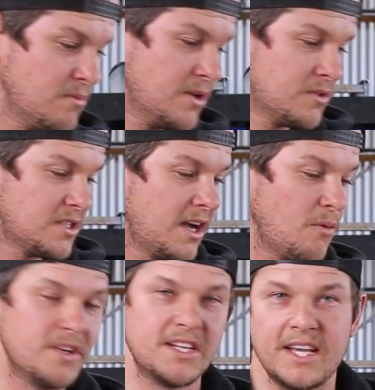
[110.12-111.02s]
your mil scale
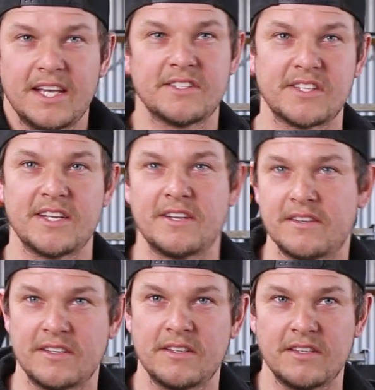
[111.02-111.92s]
when your heat's in,
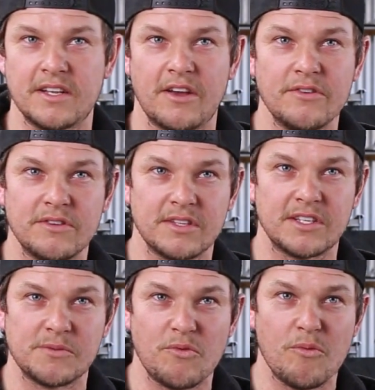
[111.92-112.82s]

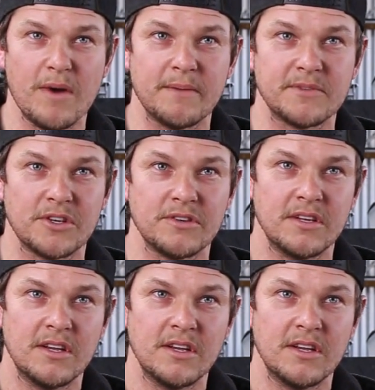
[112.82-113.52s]
things warm up. So